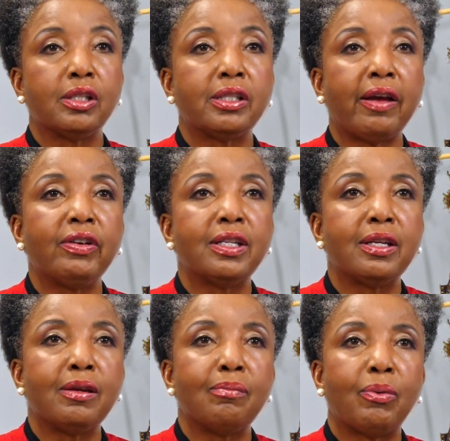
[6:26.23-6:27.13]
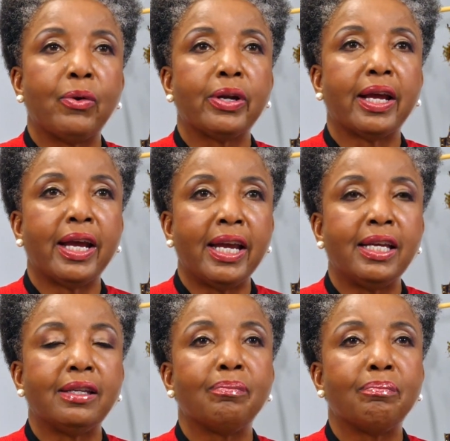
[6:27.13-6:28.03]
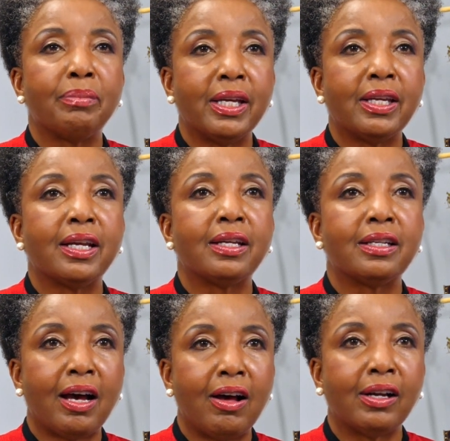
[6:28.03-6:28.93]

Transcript: $17.8 billion.